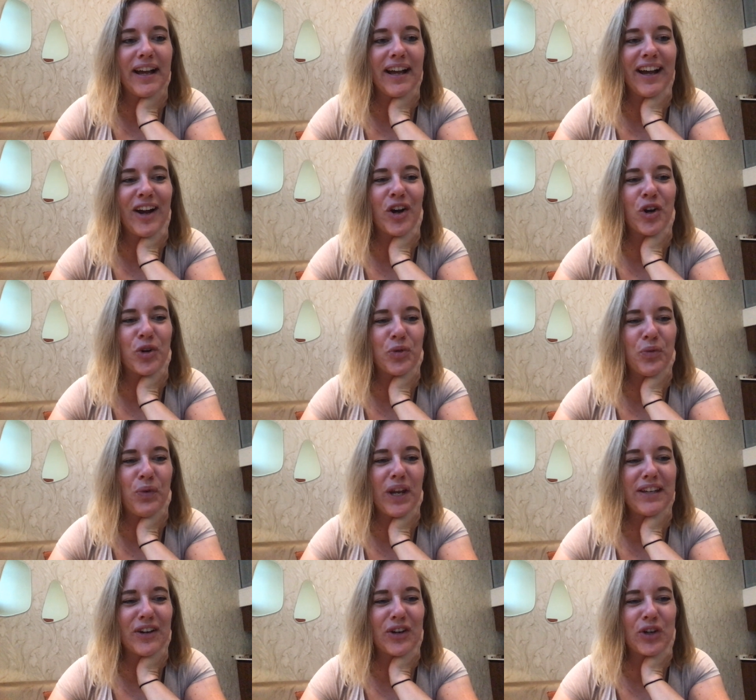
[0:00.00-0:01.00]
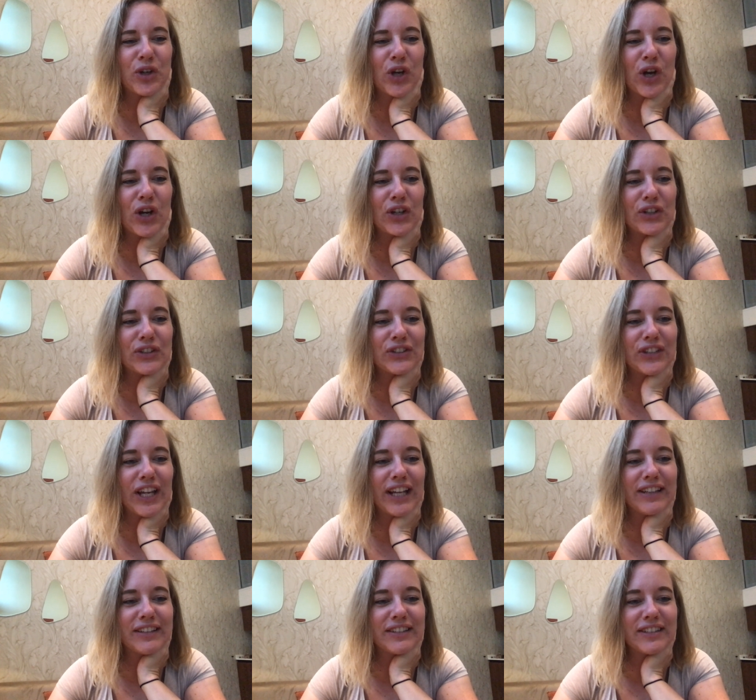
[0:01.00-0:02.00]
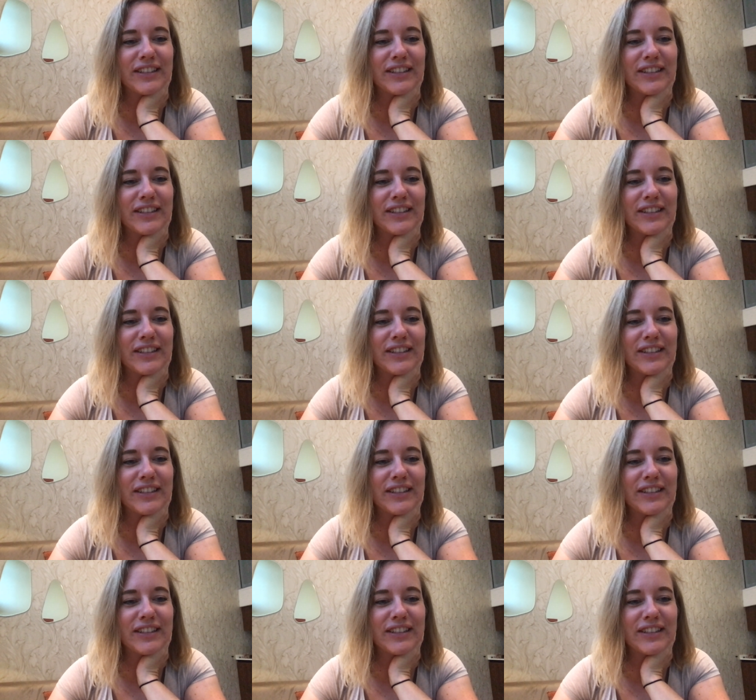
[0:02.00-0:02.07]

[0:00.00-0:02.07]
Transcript: Oh, Witan Kok said,